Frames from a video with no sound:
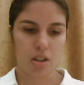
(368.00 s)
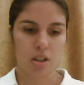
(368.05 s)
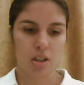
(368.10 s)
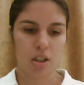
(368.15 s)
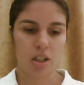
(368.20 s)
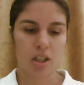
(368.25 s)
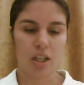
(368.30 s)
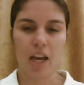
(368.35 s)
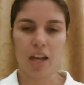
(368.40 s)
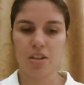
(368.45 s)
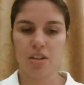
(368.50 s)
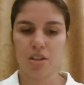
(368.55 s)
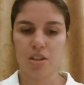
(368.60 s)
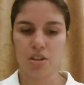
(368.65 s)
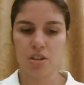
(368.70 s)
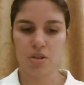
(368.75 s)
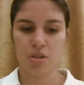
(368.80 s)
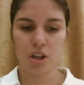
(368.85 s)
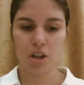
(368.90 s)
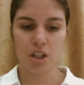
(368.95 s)
He hasn't
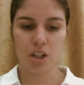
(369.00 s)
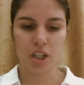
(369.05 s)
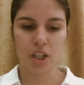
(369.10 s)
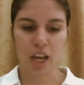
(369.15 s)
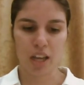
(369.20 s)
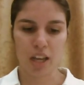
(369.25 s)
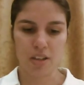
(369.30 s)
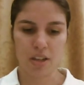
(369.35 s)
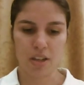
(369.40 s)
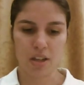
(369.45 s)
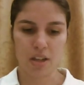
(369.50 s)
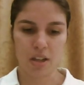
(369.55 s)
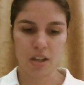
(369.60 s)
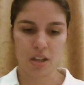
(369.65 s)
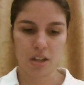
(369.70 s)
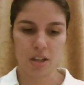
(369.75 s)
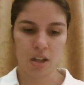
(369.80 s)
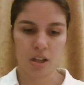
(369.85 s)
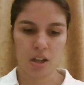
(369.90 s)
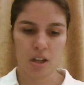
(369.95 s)
struck you, has
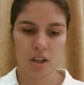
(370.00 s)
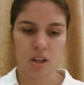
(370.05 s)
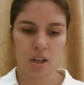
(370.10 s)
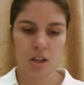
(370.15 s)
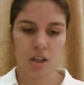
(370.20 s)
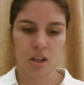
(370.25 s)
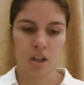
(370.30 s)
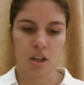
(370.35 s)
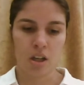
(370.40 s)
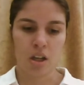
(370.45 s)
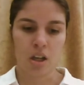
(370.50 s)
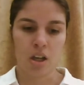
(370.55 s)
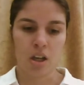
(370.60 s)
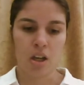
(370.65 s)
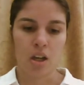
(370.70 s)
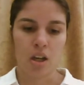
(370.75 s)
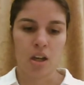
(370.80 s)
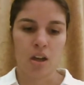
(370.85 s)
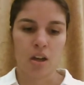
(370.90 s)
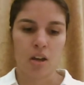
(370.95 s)
he?
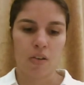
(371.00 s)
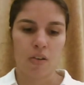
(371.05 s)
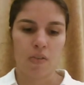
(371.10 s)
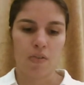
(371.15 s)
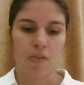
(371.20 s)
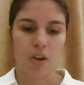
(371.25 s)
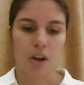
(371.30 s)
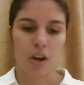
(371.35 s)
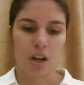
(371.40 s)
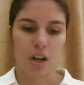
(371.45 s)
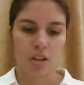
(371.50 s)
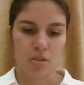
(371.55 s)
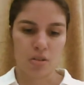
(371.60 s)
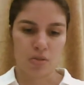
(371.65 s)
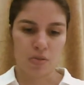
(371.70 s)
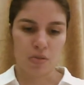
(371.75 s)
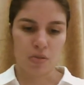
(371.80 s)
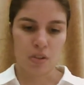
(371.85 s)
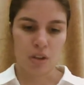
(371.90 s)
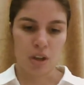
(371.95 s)
Fran's
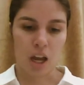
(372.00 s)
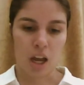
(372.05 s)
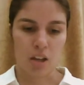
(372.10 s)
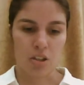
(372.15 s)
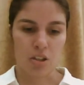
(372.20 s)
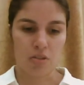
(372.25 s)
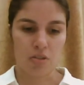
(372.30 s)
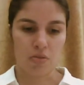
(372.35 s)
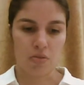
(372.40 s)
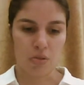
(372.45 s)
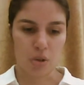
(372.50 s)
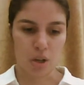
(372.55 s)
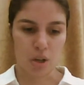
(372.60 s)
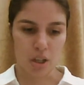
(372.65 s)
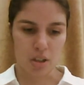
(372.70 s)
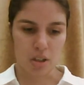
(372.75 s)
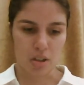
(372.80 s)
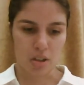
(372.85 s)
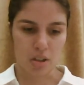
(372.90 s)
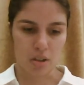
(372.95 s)
hushed
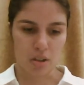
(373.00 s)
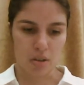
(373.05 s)
voice.